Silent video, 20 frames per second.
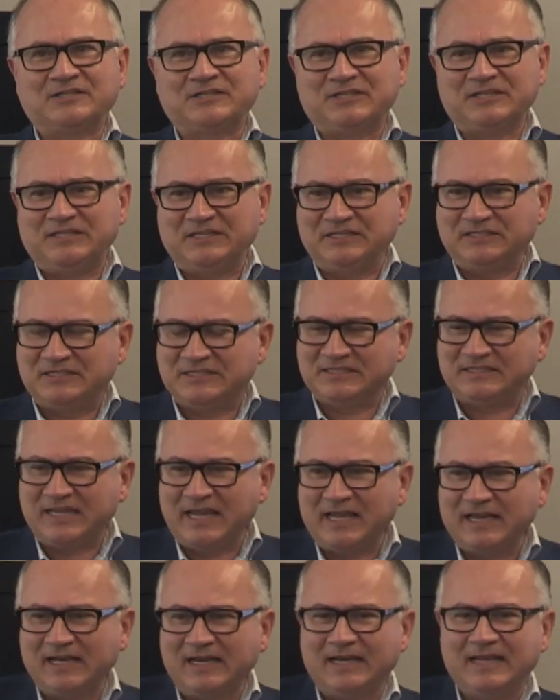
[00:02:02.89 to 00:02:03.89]
she did
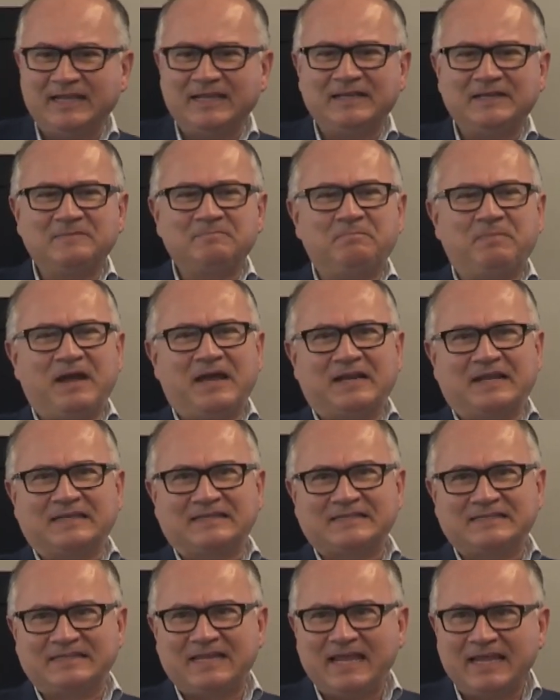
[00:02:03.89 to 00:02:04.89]
sailing,
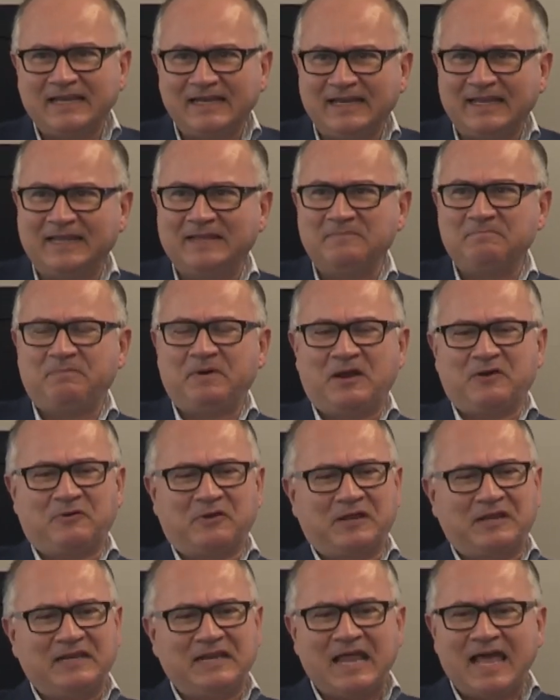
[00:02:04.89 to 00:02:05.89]
parasailing,
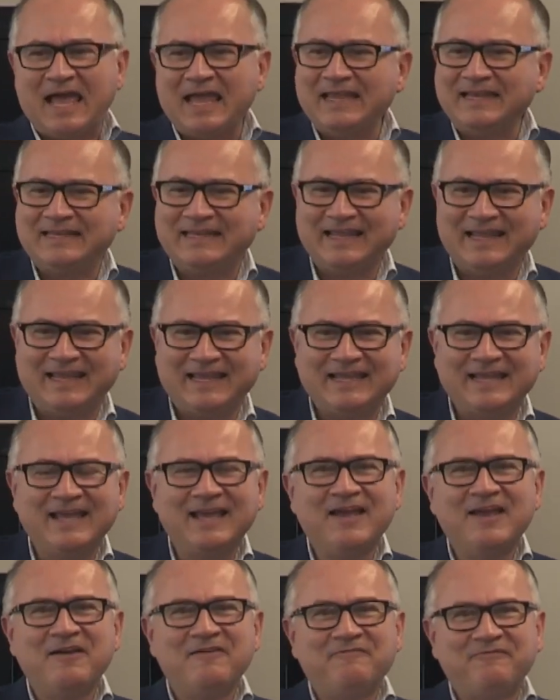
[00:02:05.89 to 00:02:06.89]
paragliding,
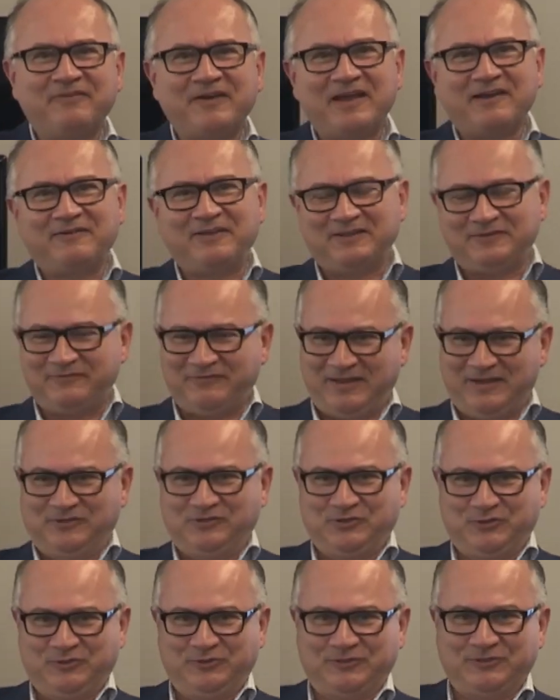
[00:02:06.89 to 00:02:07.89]
very
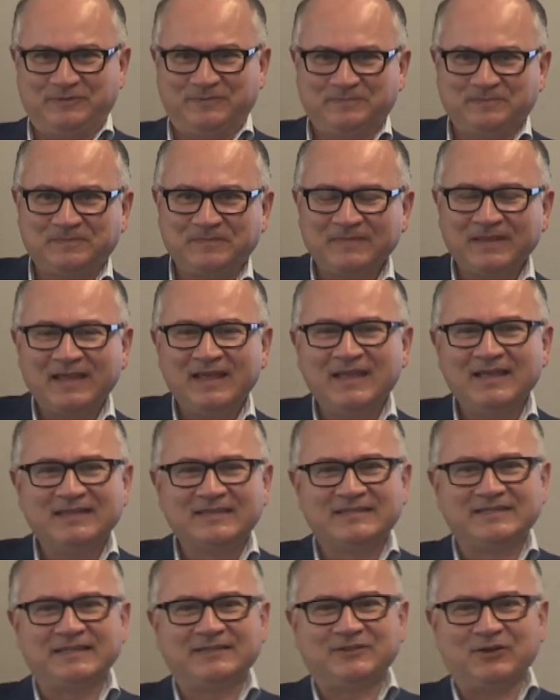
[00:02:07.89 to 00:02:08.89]
adventurous.
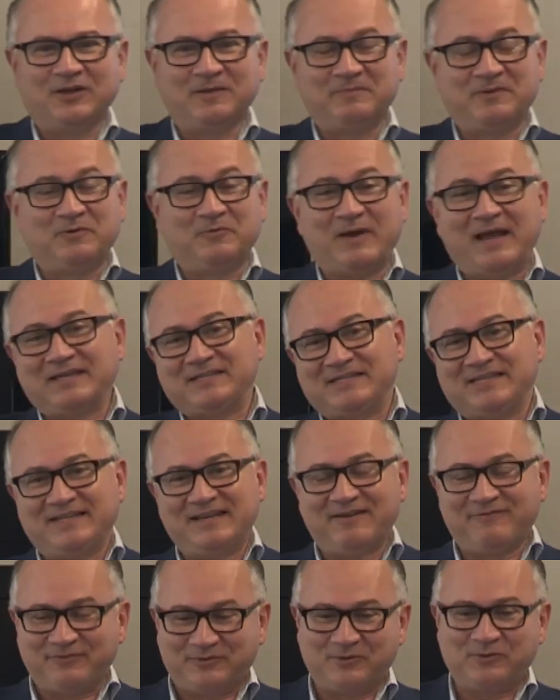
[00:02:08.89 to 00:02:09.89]
She told me why she
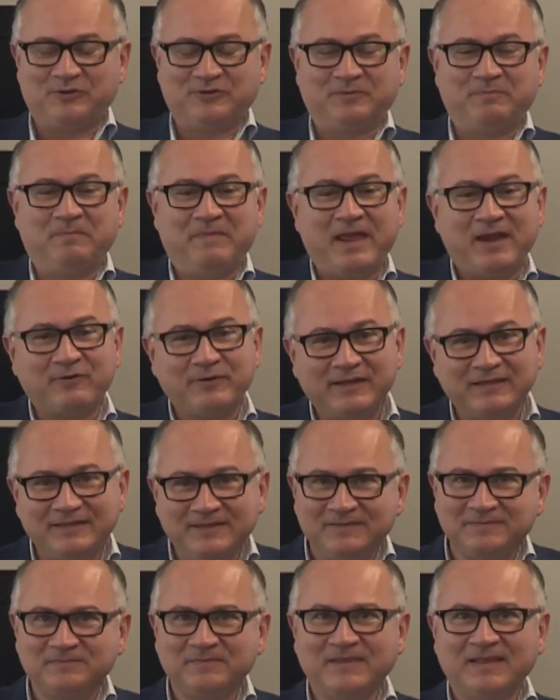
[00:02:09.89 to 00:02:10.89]
never got
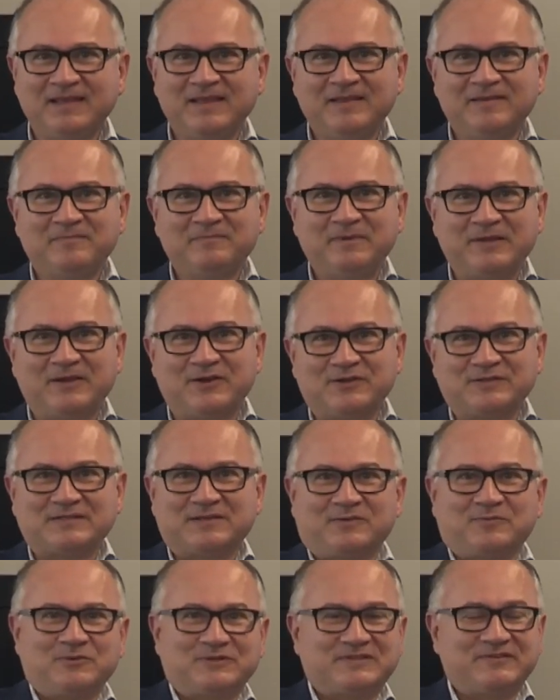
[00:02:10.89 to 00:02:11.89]
married, because
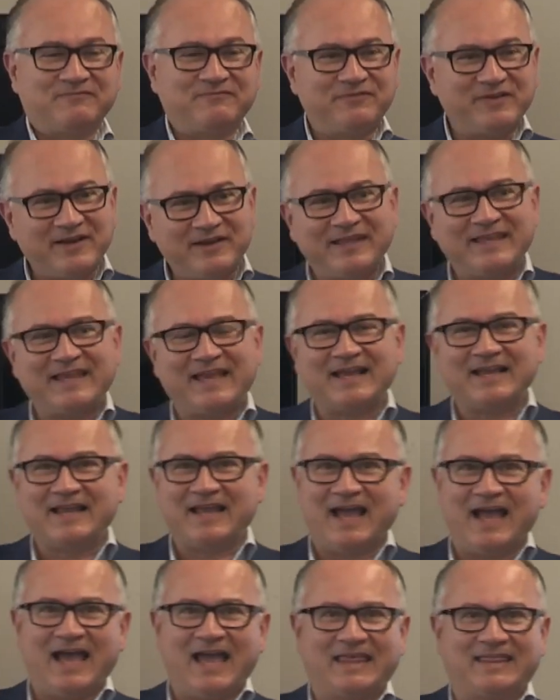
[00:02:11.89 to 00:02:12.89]
there was a very young
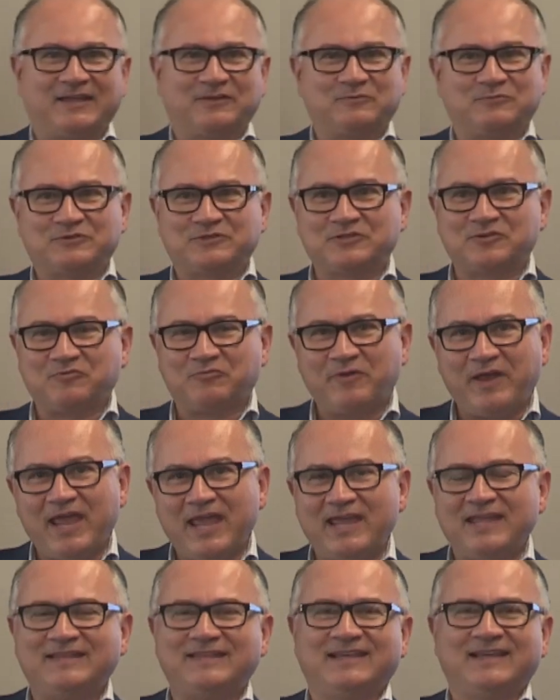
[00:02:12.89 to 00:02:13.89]
guy that was
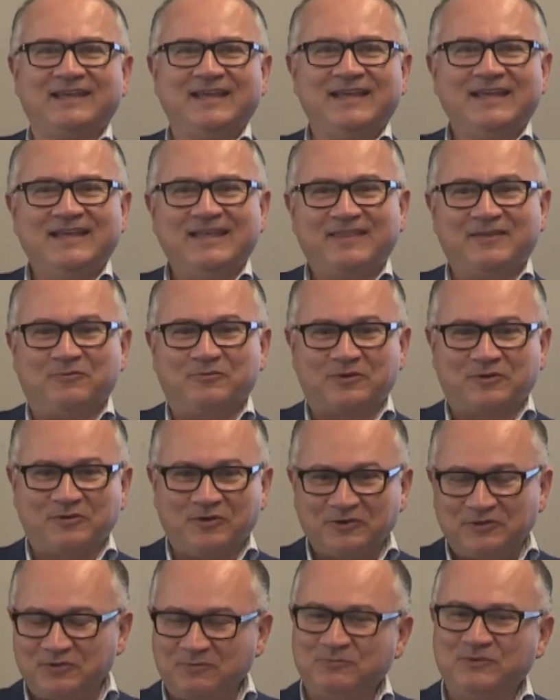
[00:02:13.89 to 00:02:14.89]
great. They were
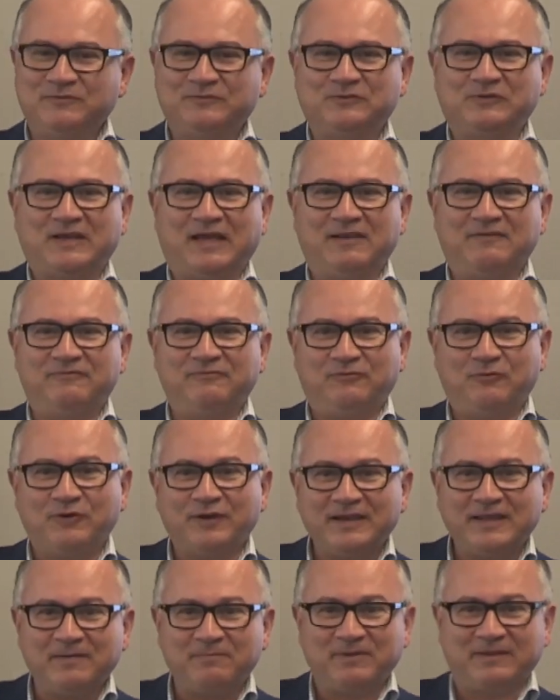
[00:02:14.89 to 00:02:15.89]
going to move to
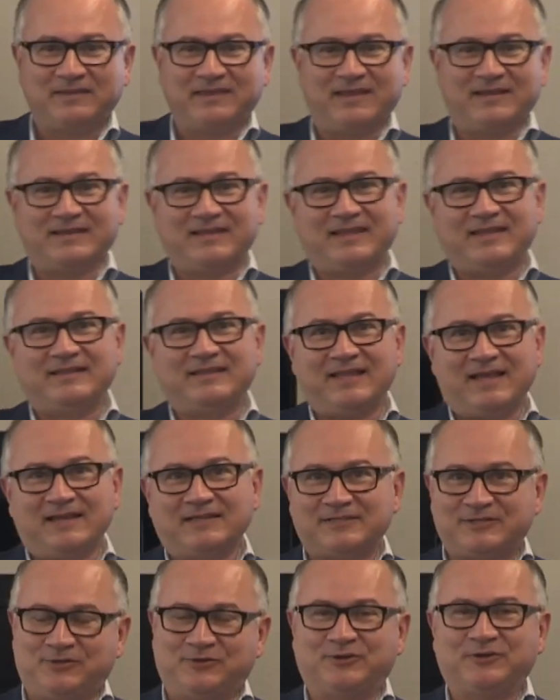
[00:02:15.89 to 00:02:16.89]
California, but then he
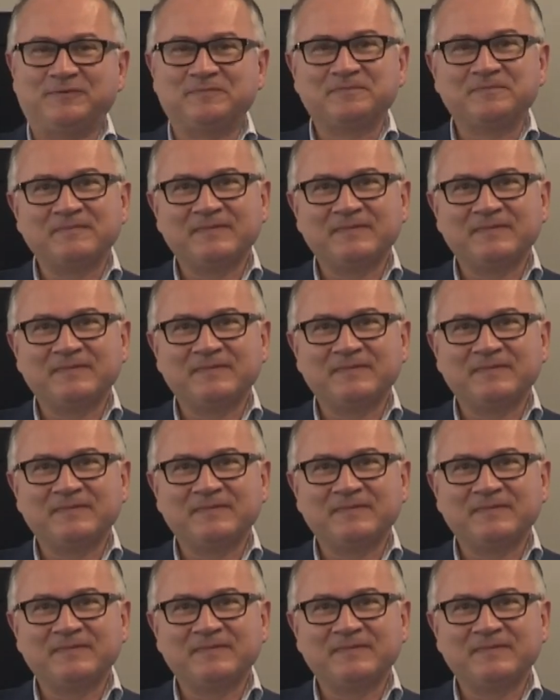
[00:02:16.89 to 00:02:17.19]
tells her,